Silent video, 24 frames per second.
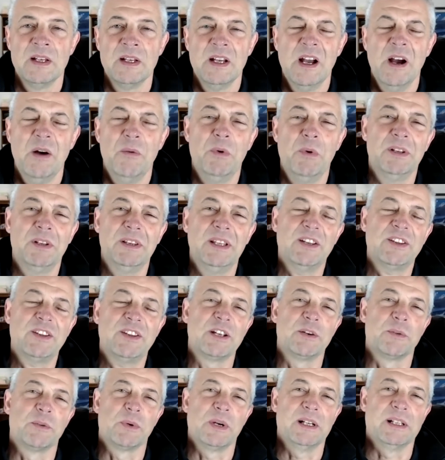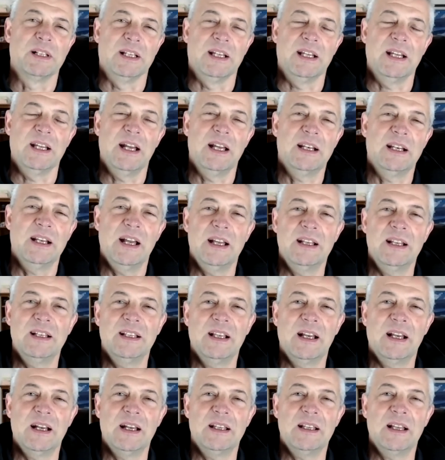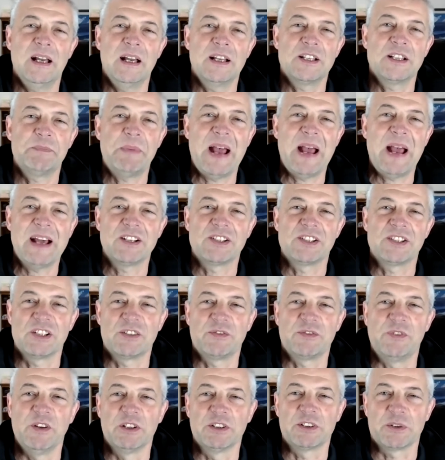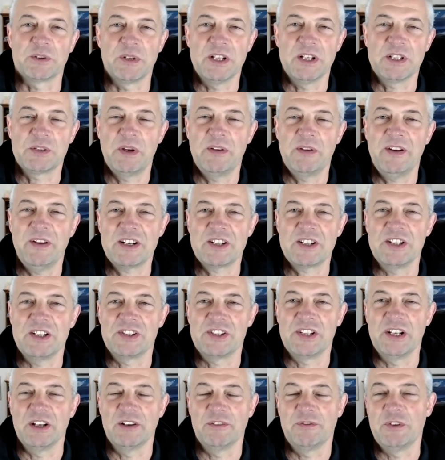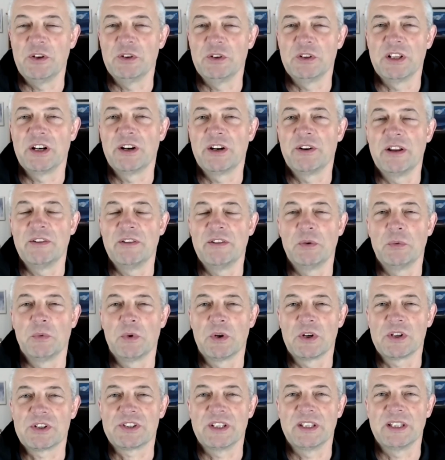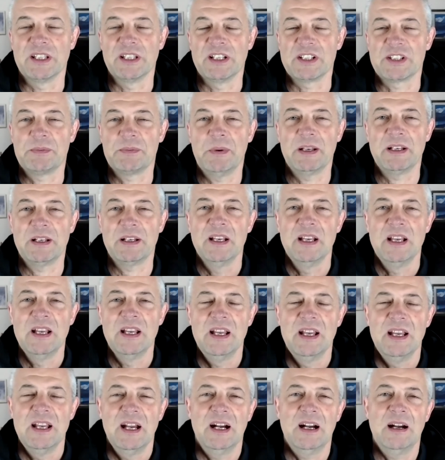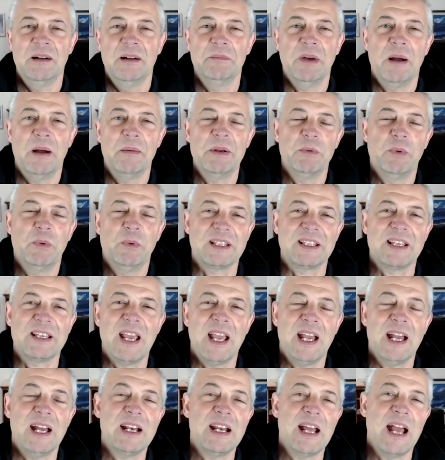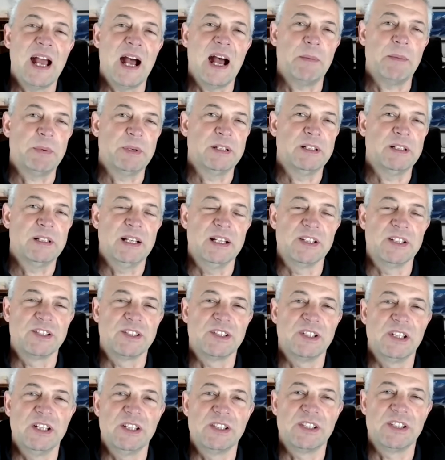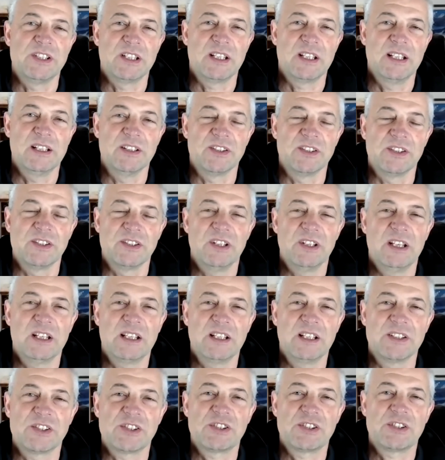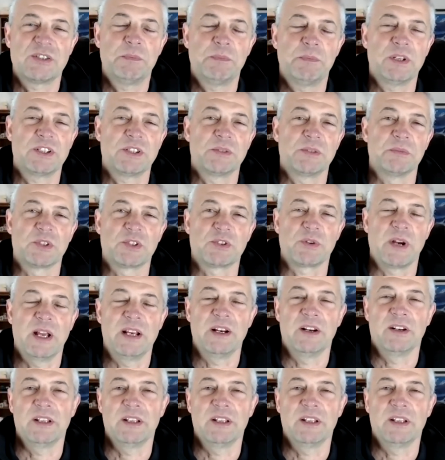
Well, nothing really. And and uh, as bad as this filter is, we've actually seen a few that are even worse than this. But um, I mean, what can happen is is it can it can put some strain on